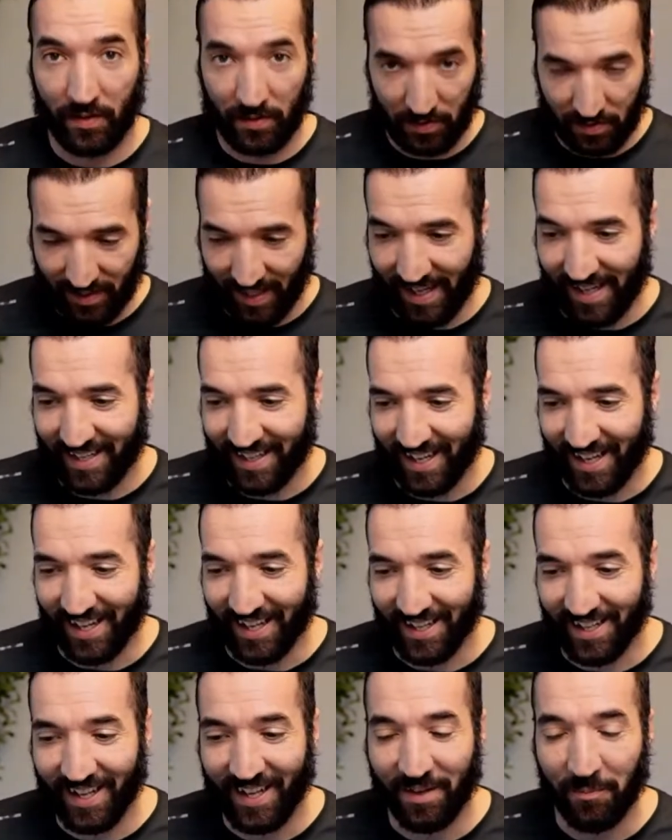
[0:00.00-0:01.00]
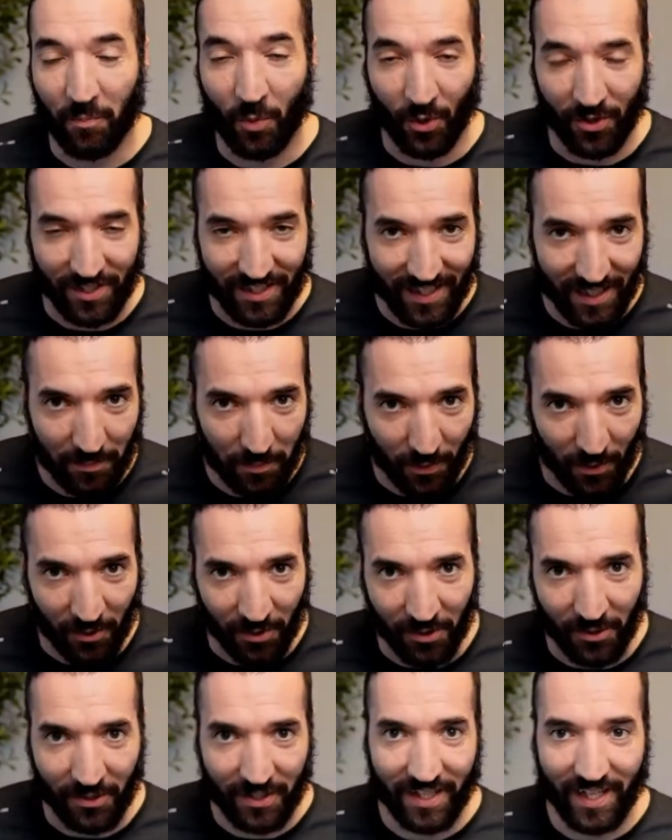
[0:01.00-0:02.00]
take a more deeper
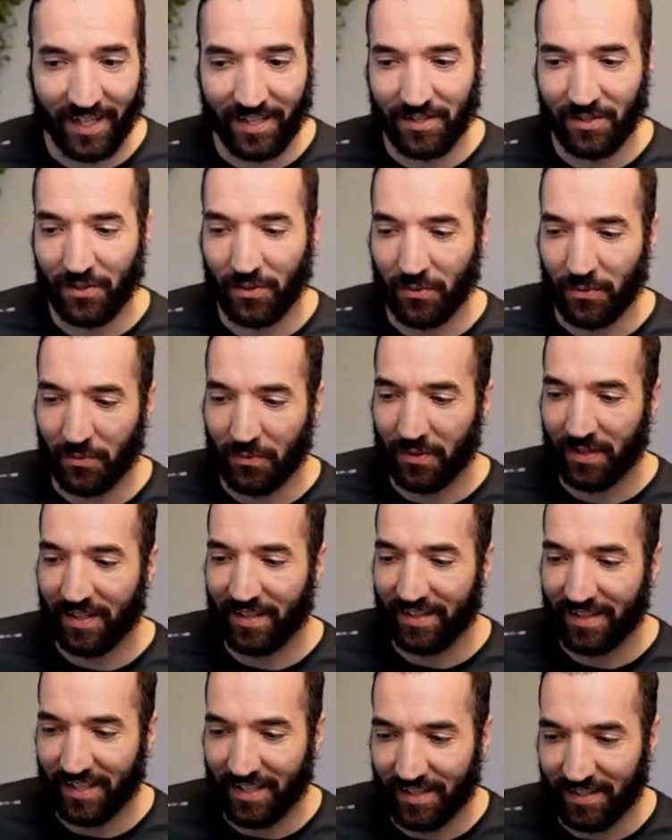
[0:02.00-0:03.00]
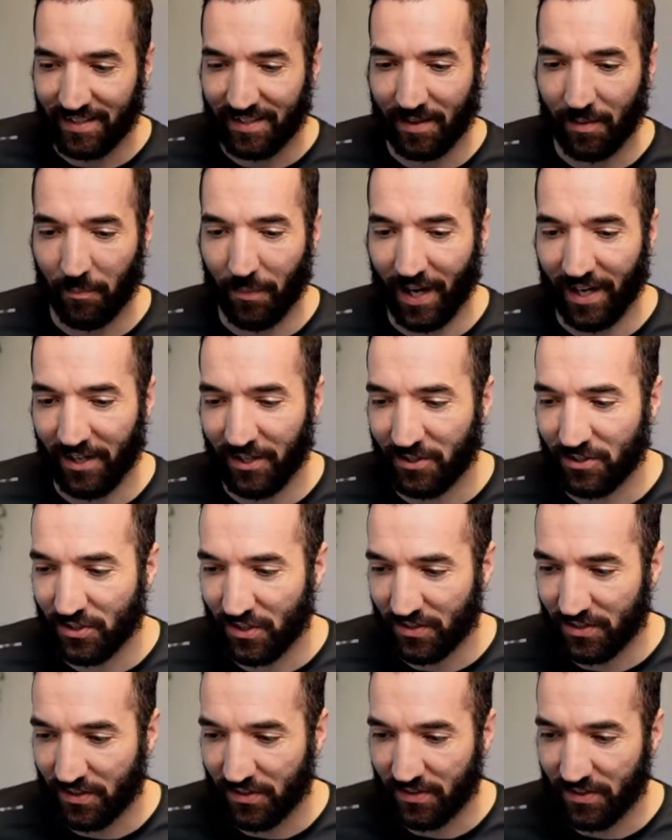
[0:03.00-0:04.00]
look into these miners
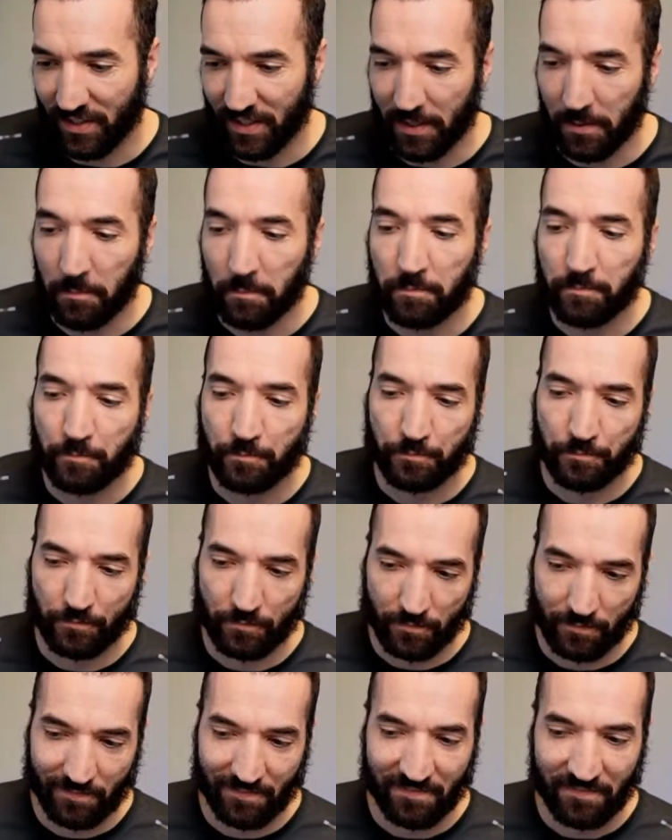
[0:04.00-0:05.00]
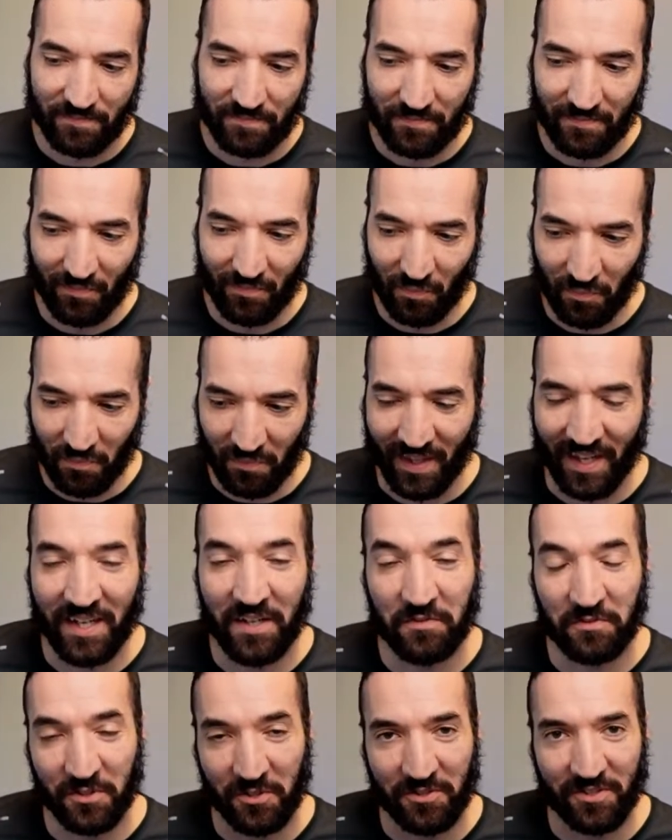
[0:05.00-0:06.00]
just to see
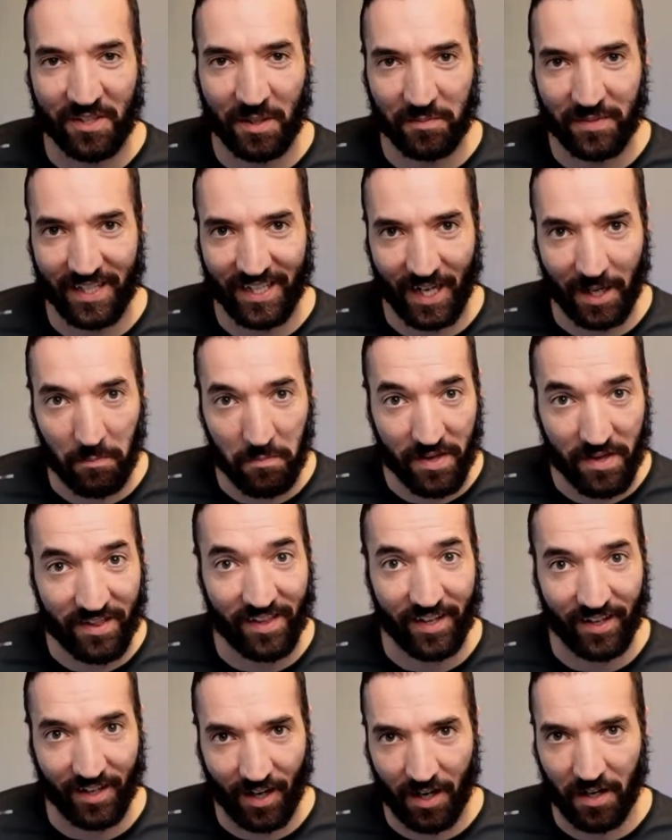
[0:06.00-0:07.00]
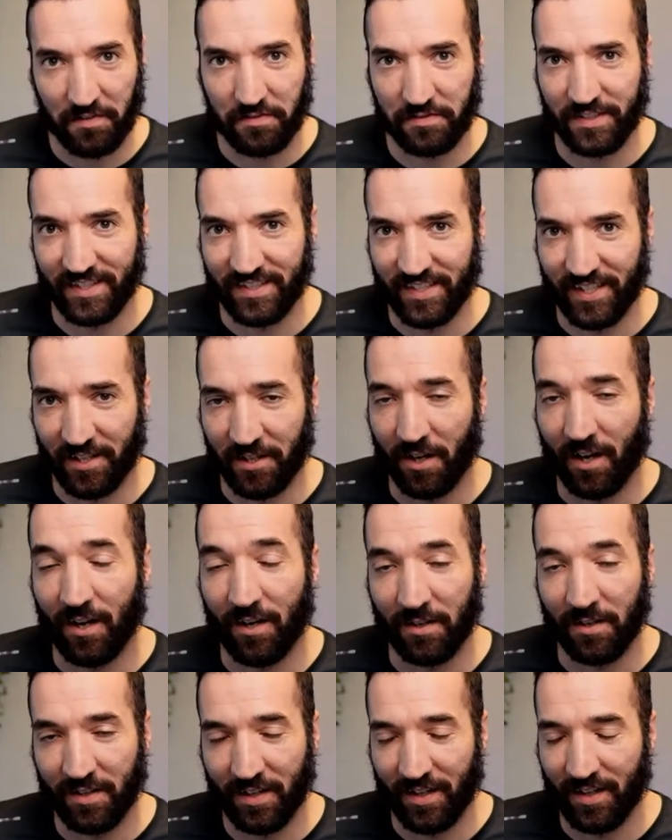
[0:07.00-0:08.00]
if there's something I'm missing. Often there
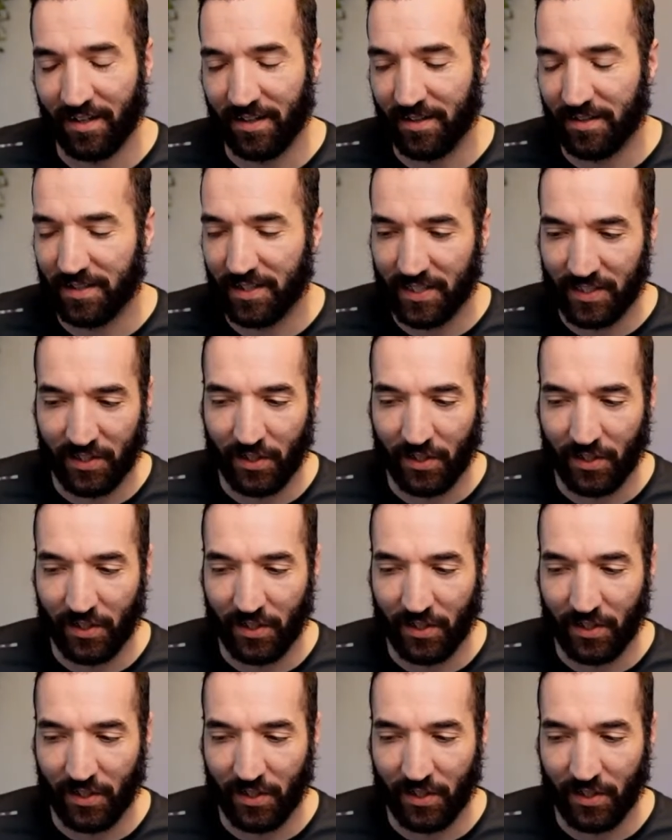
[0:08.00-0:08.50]
are,